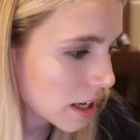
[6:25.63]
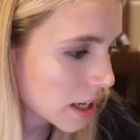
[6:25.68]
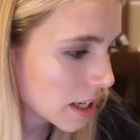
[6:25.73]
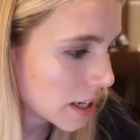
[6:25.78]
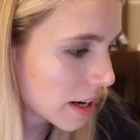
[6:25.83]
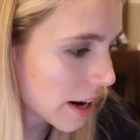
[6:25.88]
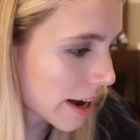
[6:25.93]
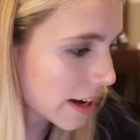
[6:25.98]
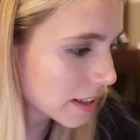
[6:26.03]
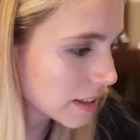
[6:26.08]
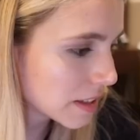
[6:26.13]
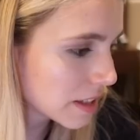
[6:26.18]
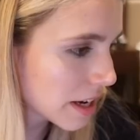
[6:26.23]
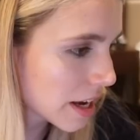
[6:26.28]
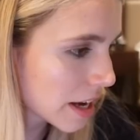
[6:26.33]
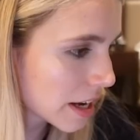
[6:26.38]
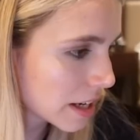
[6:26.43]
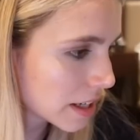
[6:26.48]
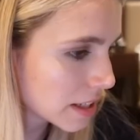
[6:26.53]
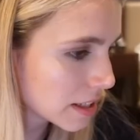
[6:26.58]
knight
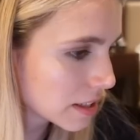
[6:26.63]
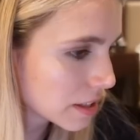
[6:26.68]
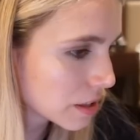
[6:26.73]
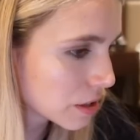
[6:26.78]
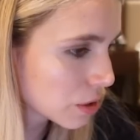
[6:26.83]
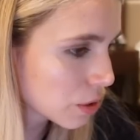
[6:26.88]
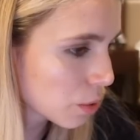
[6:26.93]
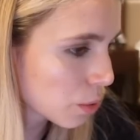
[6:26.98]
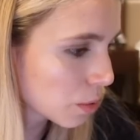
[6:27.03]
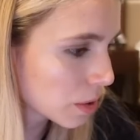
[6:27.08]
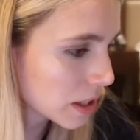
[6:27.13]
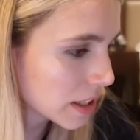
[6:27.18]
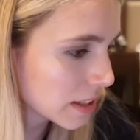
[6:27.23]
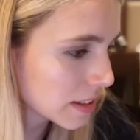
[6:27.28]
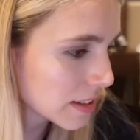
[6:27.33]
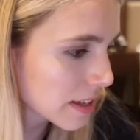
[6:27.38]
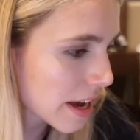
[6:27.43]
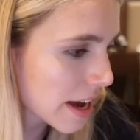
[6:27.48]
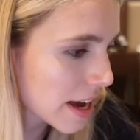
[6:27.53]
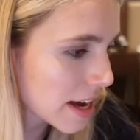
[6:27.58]
takes,
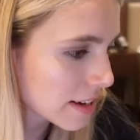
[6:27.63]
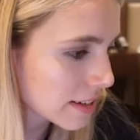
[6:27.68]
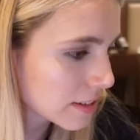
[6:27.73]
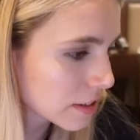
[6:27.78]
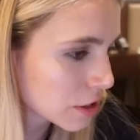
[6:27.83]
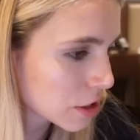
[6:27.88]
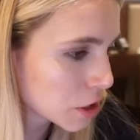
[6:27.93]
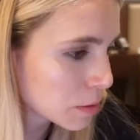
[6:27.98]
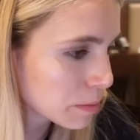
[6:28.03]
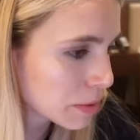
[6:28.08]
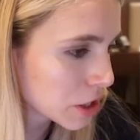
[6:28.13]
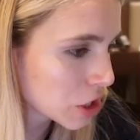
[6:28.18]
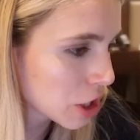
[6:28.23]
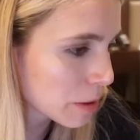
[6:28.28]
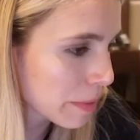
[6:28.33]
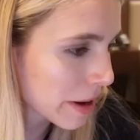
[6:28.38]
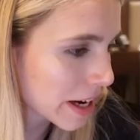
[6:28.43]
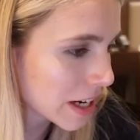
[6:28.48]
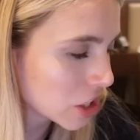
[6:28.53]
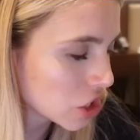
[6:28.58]
queen takes, there's bishop
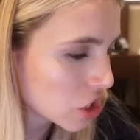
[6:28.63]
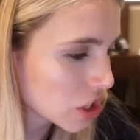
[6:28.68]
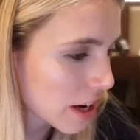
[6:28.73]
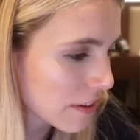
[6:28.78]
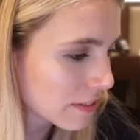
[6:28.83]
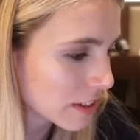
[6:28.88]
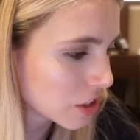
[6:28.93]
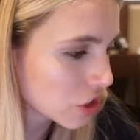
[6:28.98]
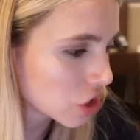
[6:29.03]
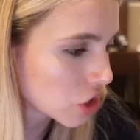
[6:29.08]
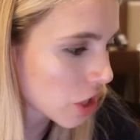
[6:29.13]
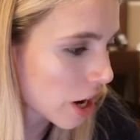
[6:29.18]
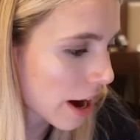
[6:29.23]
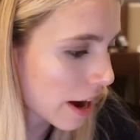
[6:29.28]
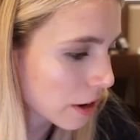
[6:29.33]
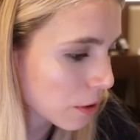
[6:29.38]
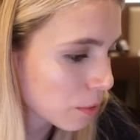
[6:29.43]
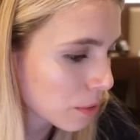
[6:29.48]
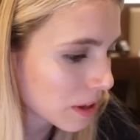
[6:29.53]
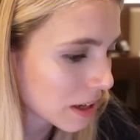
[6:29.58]
h7
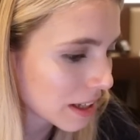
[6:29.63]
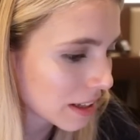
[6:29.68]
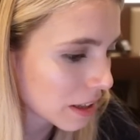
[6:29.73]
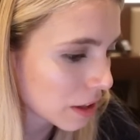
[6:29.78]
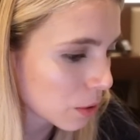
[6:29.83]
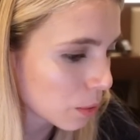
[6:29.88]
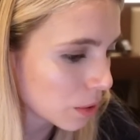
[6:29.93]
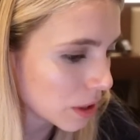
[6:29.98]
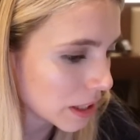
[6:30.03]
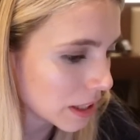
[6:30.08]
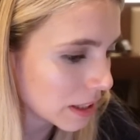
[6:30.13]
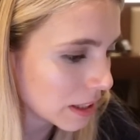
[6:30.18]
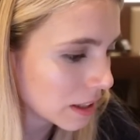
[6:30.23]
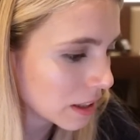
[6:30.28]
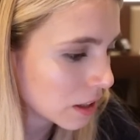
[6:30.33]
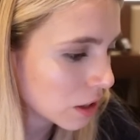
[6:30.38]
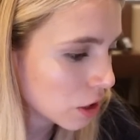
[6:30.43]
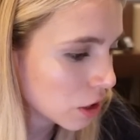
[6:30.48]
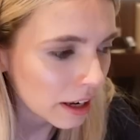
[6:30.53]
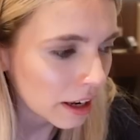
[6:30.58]
check, winning the queen.
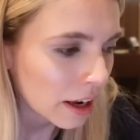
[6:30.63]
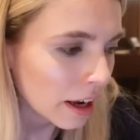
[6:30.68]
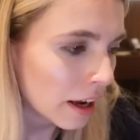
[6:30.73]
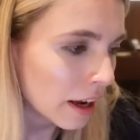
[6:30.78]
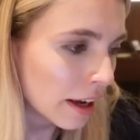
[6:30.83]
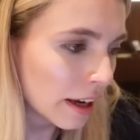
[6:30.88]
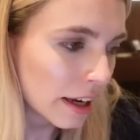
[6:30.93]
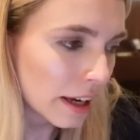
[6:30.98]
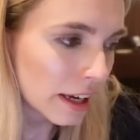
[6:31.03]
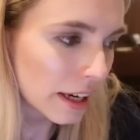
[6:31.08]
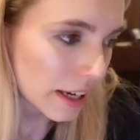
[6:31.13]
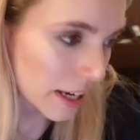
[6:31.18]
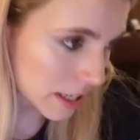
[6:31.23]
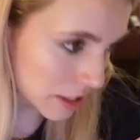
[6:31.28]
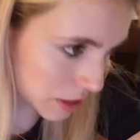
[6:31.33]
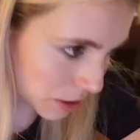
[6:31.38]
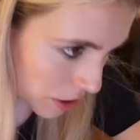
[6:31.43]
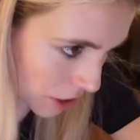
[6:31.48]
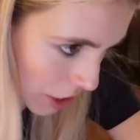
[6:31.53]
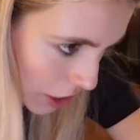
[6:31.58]
And
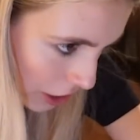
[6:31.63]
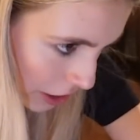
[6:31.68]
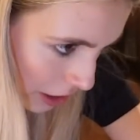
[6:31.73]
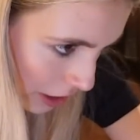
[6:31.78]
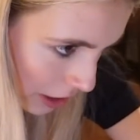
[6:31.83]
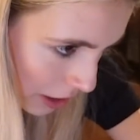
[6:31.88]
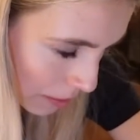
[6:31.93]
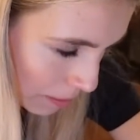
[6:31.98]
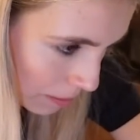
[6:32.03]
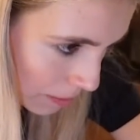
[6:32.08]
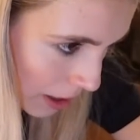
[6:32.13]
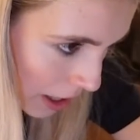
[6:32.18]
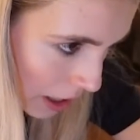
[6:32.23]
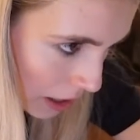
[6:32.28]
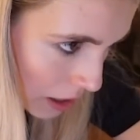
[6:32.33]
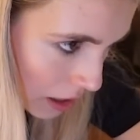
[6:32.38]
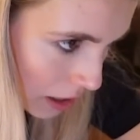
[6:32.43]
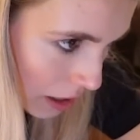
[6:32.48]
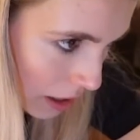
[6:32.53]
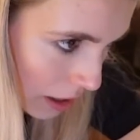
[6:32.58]
so here,
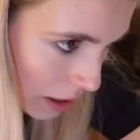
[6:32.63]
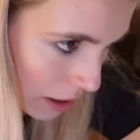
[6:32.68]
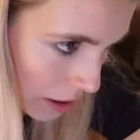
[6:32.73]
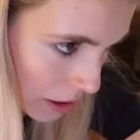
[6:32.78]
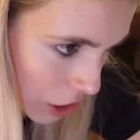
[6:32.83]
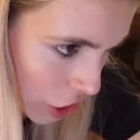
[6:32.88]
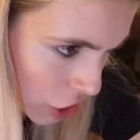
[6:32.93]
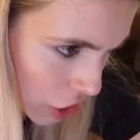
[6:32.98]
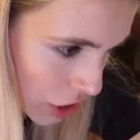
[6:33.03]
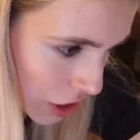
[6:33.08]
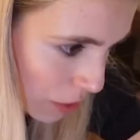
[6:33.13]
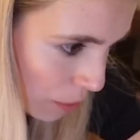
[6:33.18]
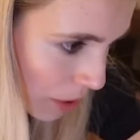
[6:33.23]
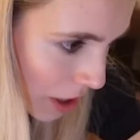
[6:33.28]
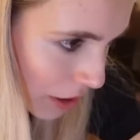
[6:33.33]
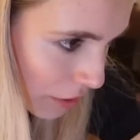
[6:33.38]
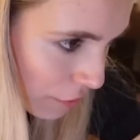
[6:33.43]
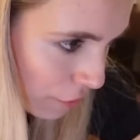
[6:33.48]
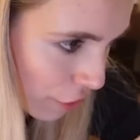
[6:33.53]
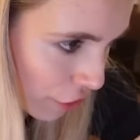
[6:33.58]
she
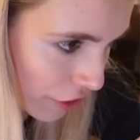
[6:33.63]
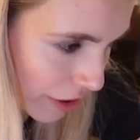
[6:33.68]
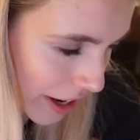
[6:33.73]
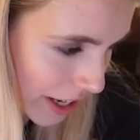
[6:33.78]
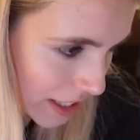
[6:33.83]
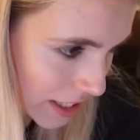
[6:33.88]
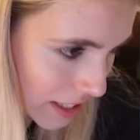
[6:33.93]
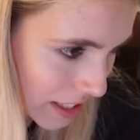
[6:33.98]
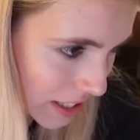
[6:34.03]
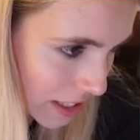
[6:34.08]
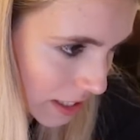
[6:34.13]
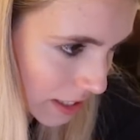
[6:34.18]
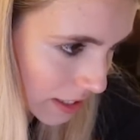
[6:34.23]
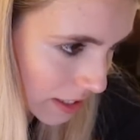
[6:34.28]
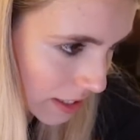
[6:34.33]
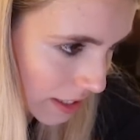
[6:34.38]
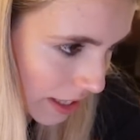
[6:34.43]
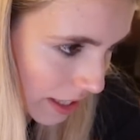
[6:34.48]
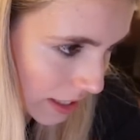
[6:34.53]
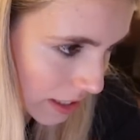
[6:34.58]
went for knight
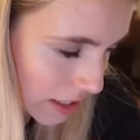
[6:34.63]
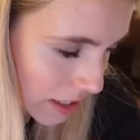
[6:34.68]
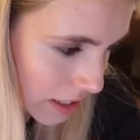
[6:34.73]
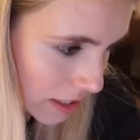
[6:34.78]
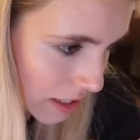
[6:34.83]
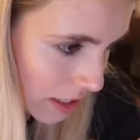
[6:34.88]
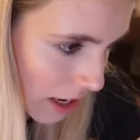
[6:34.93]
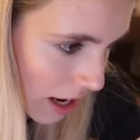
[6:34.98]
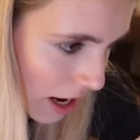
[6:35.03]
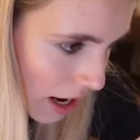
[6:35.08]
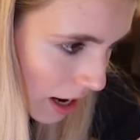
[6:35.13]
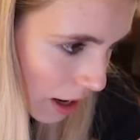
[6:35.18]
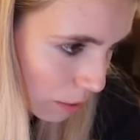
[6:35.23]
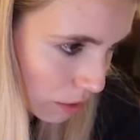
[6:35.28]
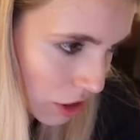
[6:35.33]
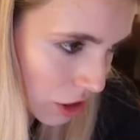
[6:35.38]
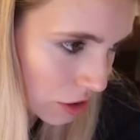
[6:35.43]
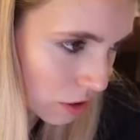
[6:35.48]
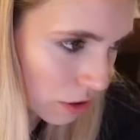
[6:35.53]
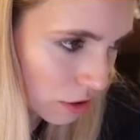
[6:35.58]
c6,
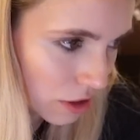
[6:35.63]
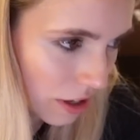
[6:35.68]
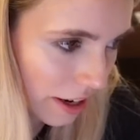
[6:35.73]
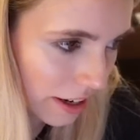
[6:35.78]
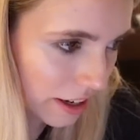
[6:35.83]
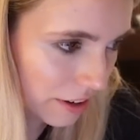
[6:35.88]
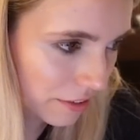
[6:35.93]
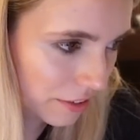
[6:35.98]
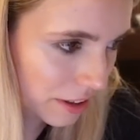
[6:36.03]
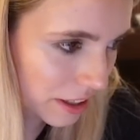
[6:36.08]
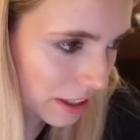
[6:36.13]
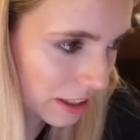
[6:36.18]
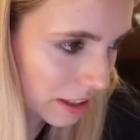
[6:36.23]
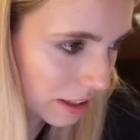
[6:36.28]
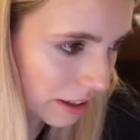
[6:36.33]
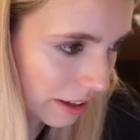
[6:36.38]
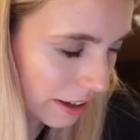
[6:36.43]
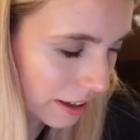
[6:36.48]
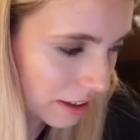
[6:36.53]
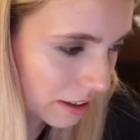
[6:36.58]
which is also like a very,
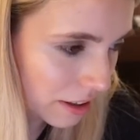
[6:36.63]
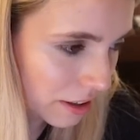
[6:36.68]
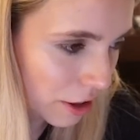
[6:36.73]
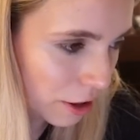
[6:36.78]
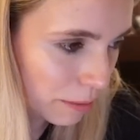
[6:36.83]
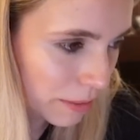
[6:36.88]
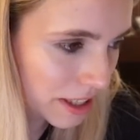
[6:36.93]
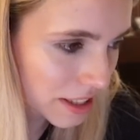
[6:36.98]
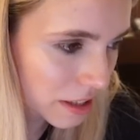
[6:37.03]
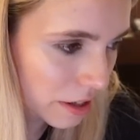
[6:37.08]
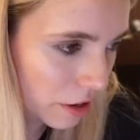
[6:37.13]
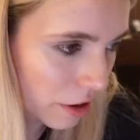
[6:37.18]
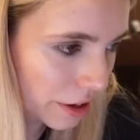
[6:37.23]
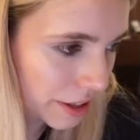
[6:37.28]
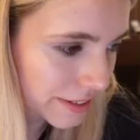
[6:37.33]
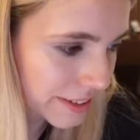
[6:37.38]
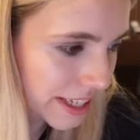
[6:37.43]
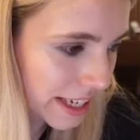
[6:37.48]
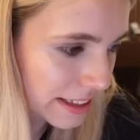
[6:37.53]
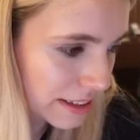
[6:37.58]
like, you know, makes a lot
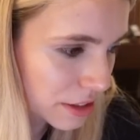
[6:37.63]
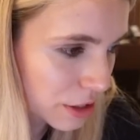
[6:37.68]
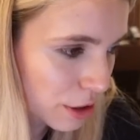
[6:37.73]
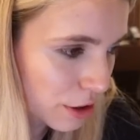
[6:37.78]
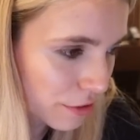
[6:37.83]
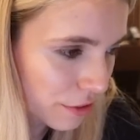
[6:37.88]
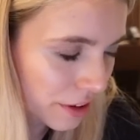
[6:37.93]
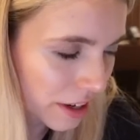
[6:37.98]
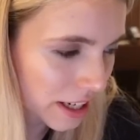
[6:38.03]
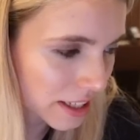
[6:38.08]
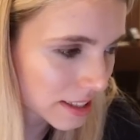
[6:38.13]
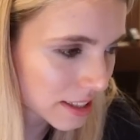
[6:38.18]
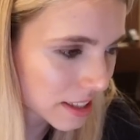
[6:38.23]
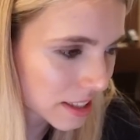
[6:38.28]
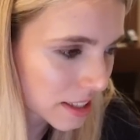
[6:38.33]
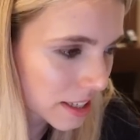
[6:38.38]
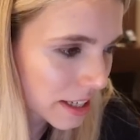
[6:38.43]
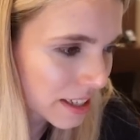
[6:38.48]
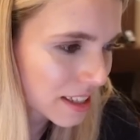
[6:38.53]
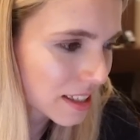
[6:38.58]
of sense to go for knight
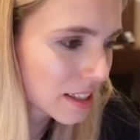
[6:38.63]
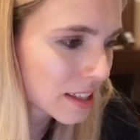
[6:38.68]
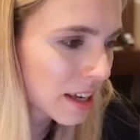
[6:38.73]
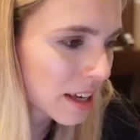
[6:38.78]
c6.